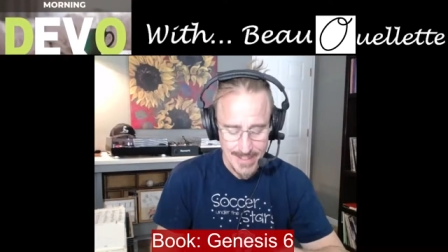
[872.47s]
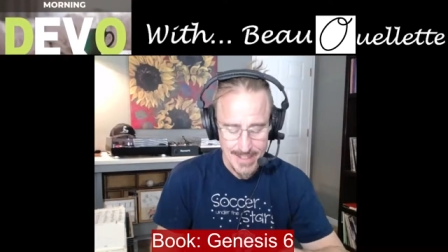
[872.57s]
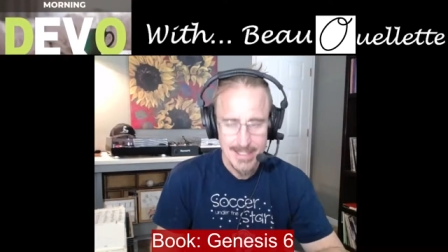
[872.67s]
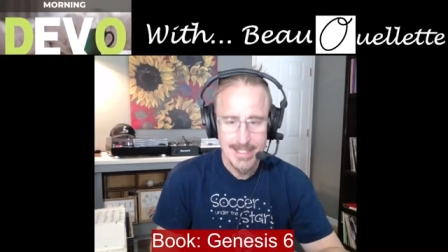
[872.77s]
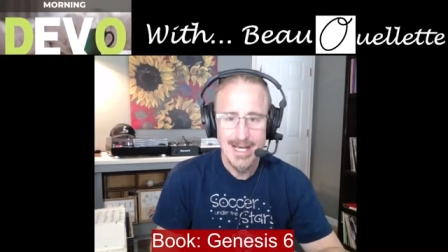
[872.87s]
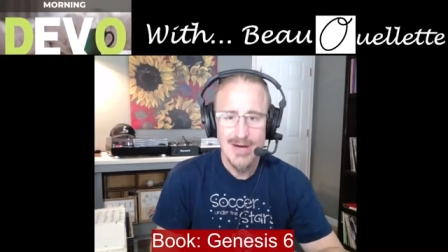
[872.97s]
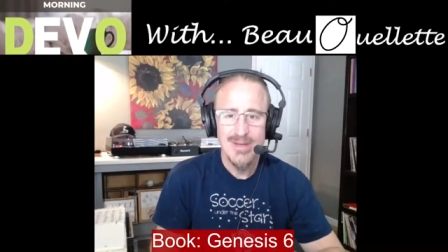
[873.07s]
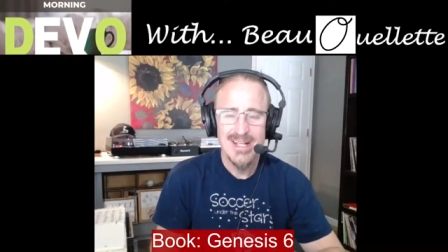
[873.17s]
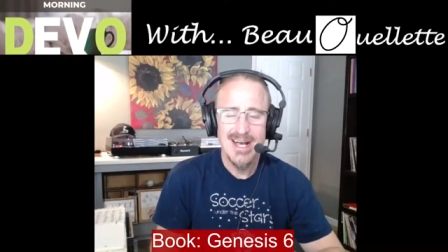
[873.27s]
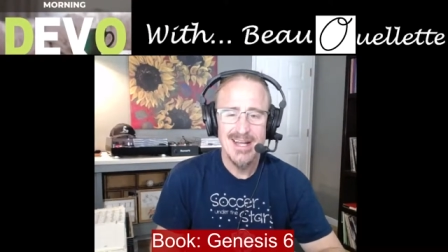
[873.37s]
Now, we
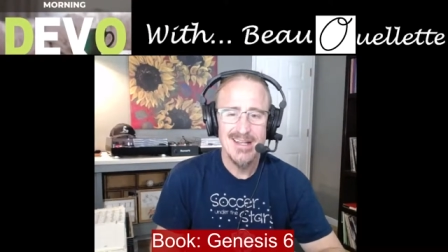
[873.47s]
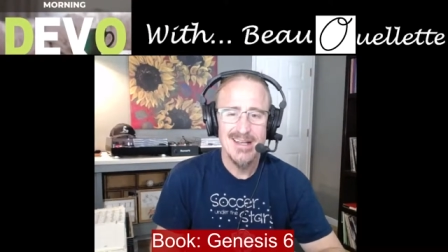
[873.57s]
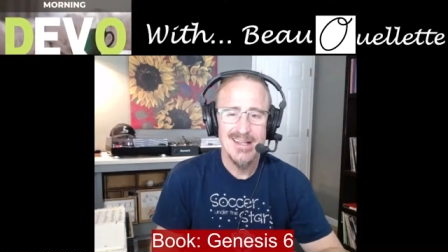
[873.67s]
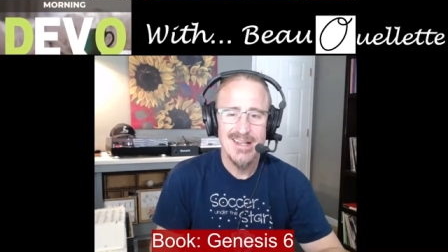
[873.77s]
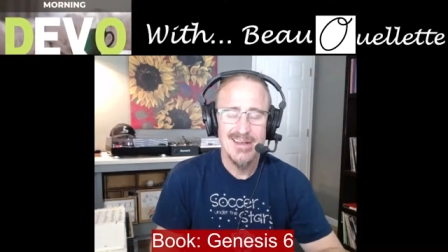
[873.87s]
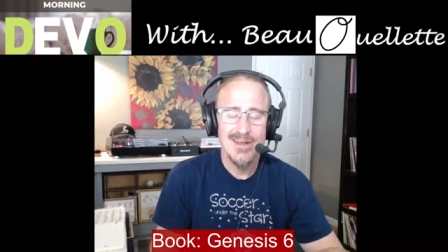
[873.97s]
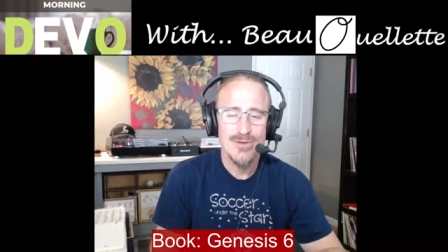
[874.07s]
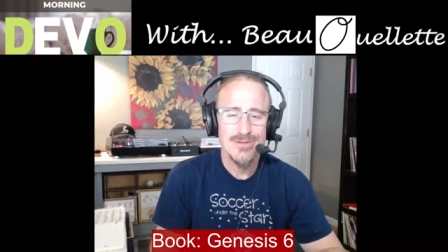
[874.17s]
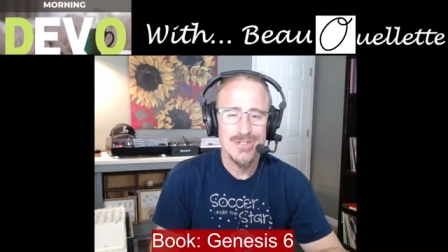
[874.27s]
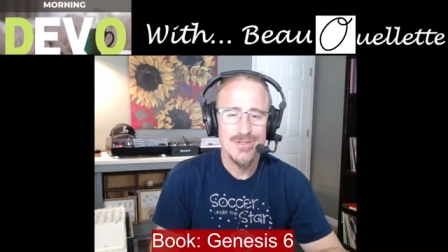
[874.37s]
got a, a
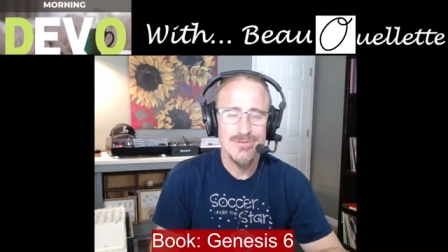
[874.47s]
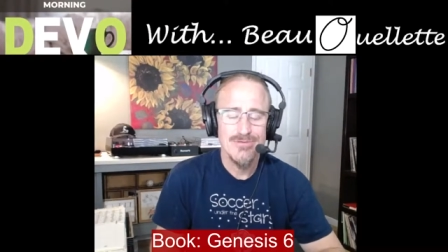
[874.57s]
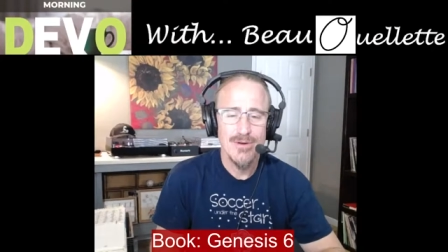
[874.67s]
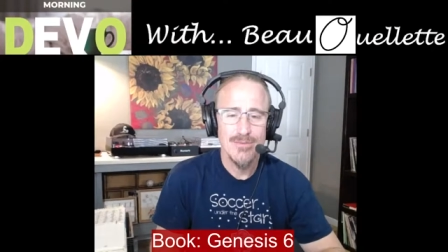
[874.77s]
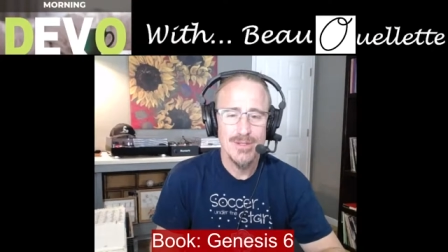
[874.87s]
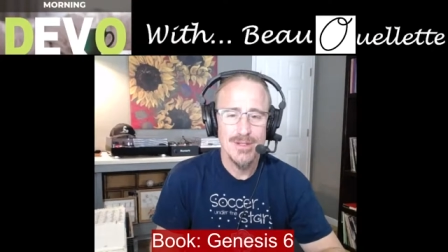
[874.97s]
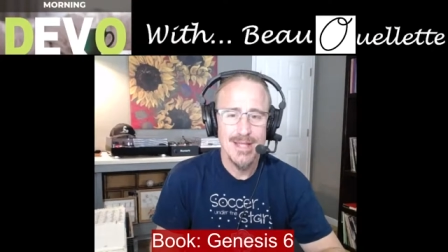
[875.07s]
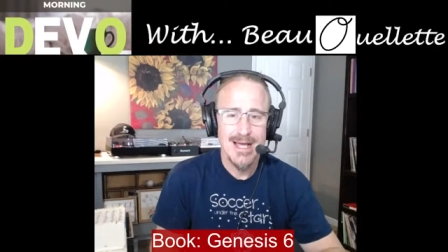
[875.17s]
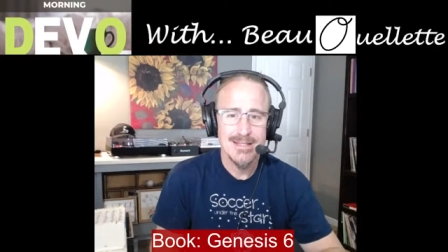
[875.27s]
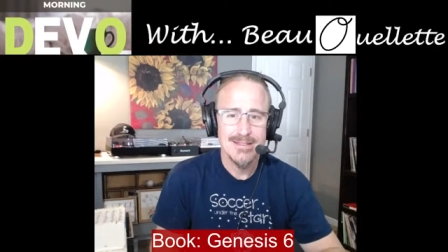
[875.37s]
note too from the
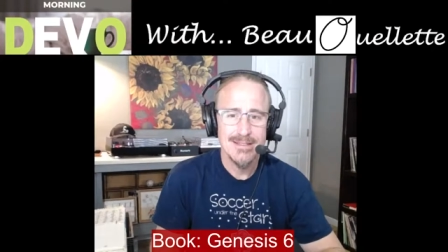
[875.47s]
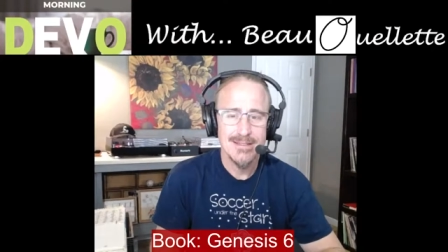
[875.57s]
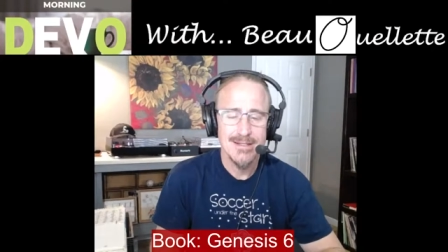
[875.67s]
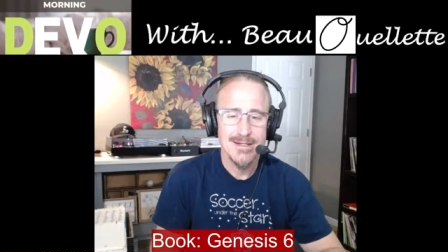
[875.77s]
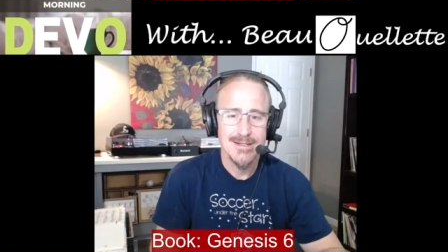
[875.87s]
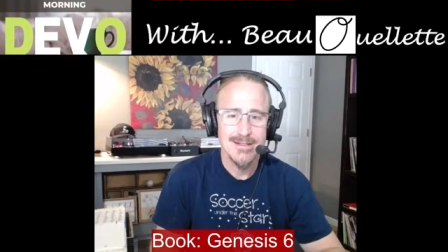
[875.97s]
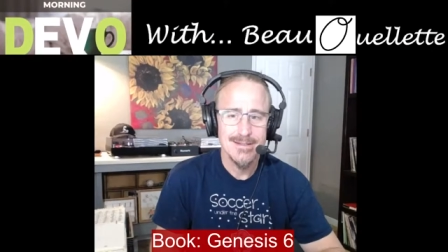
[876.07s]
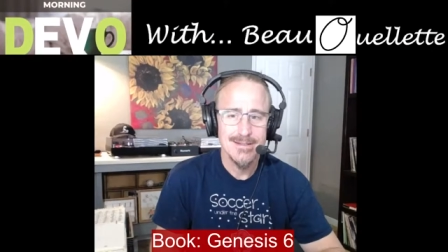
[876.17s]
last uh,